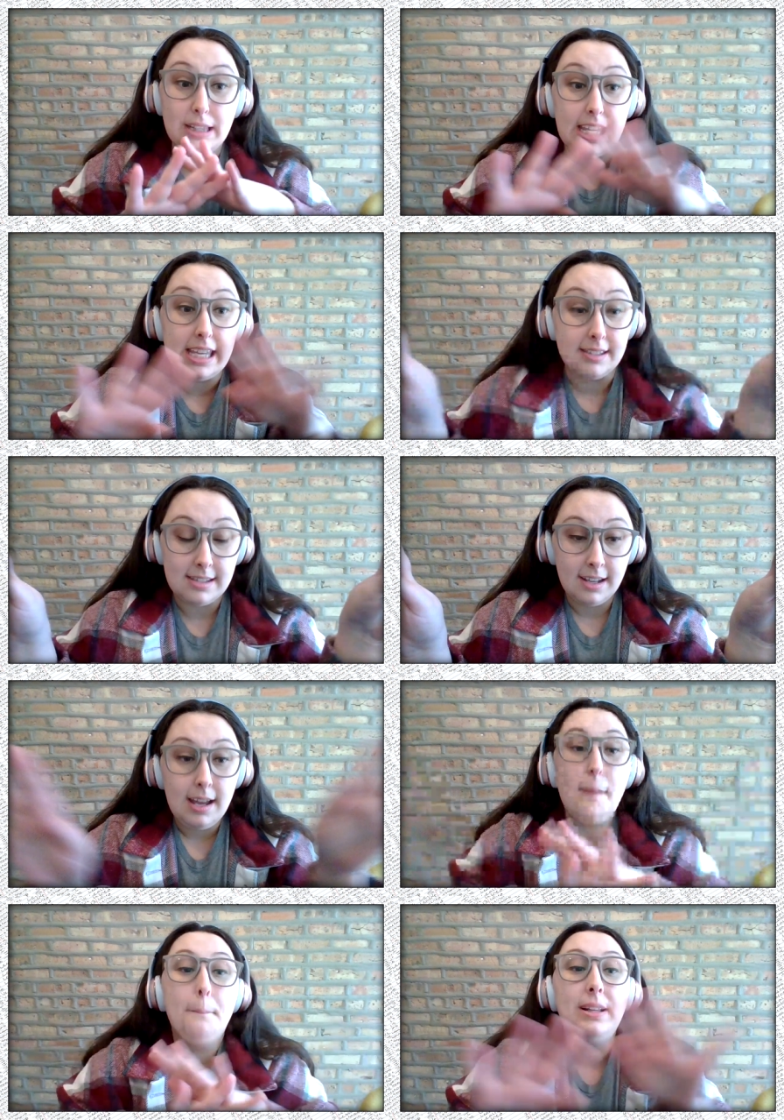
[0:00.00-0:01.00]
Please,
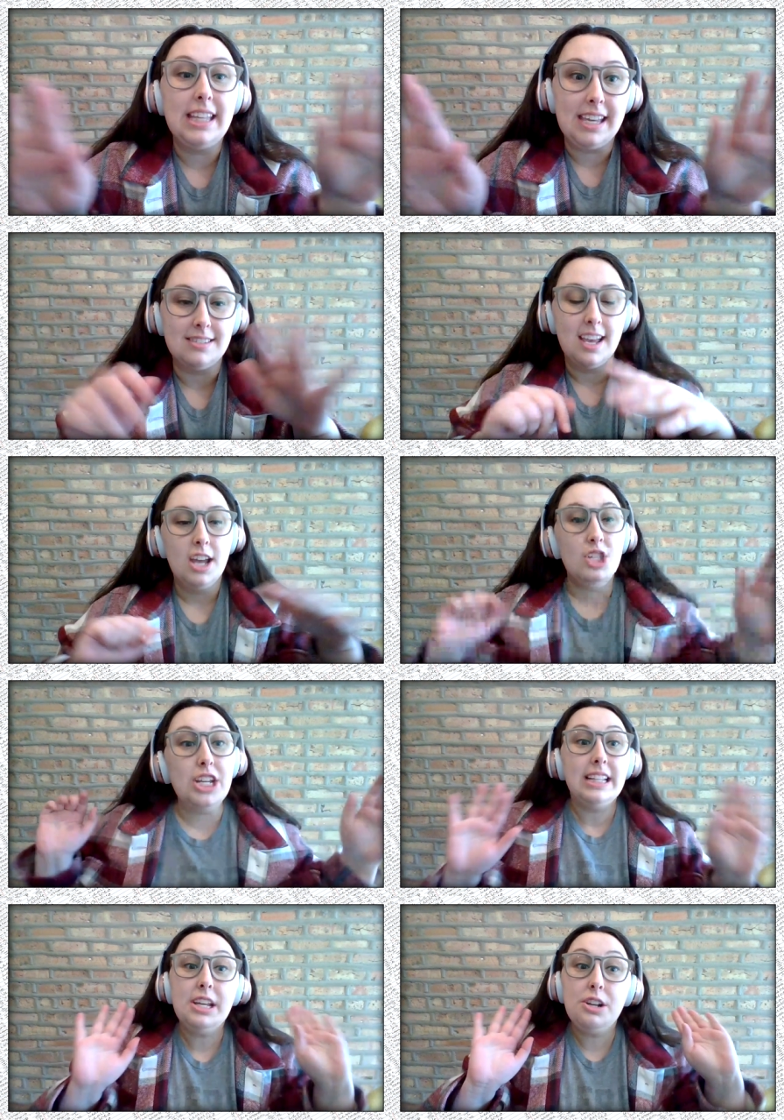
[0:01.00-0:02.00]
please,"
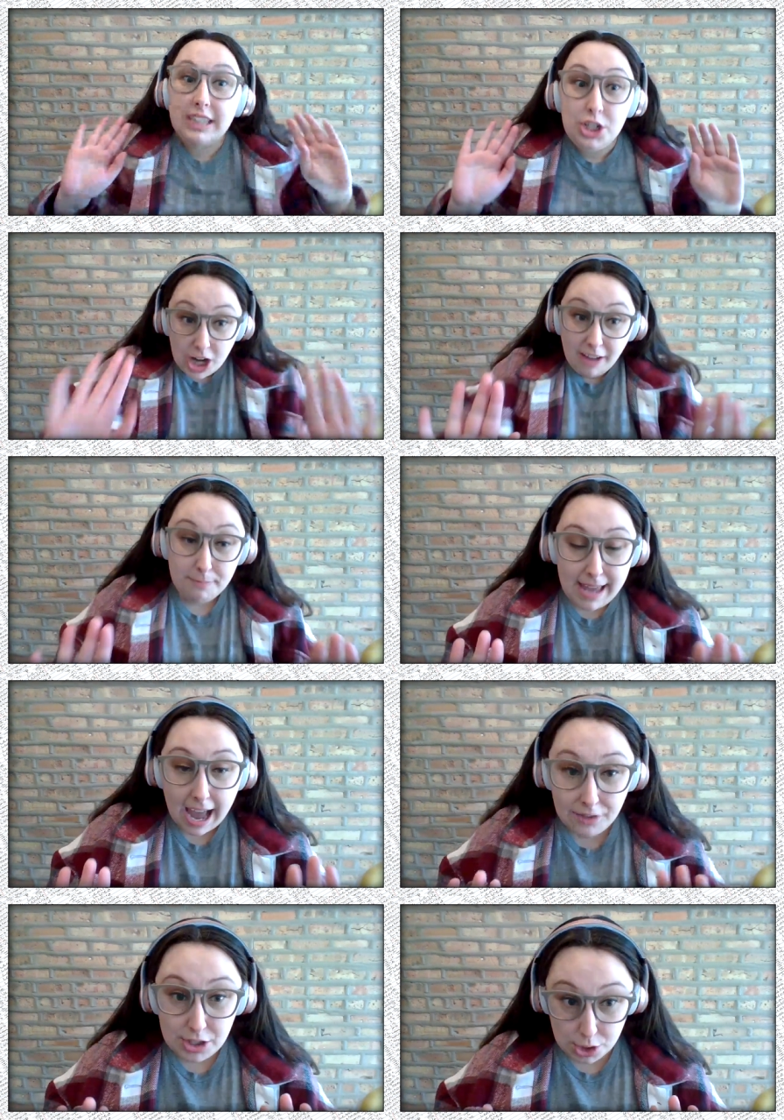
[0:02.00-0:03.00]
she'd literally shove me
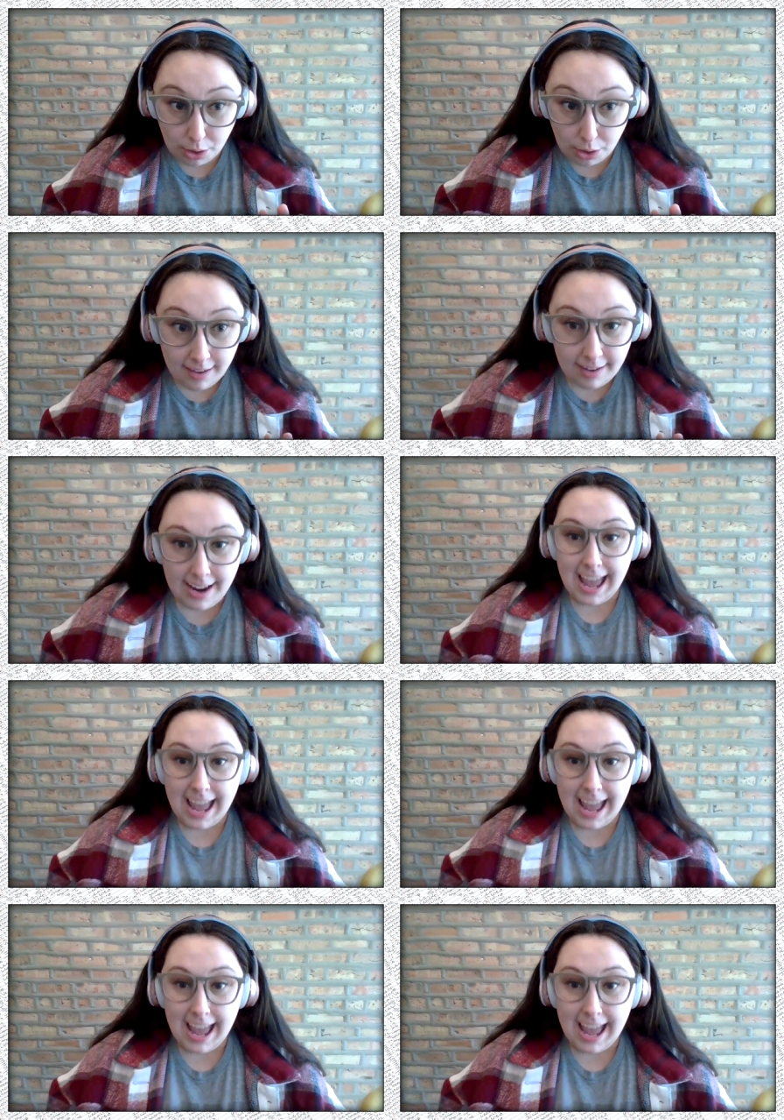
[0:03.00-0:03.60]
out the door.